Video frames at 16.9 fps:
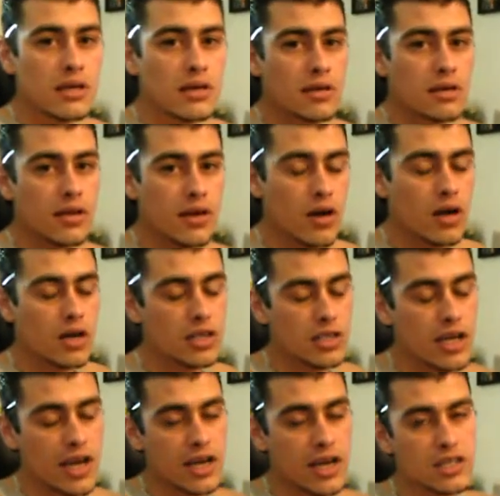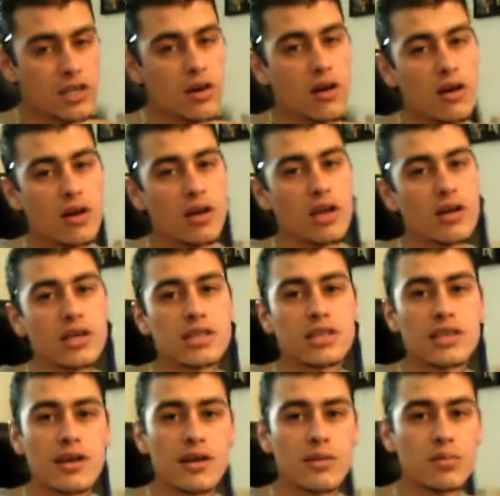There actually are lyrics
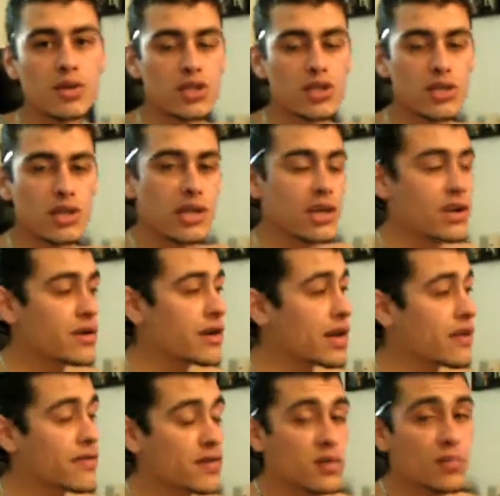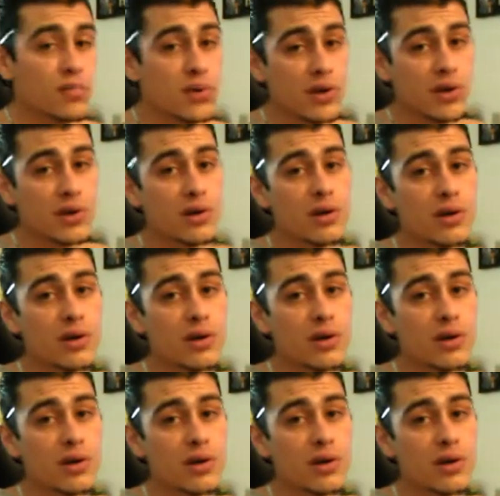there, but you need to hear it out of a computer.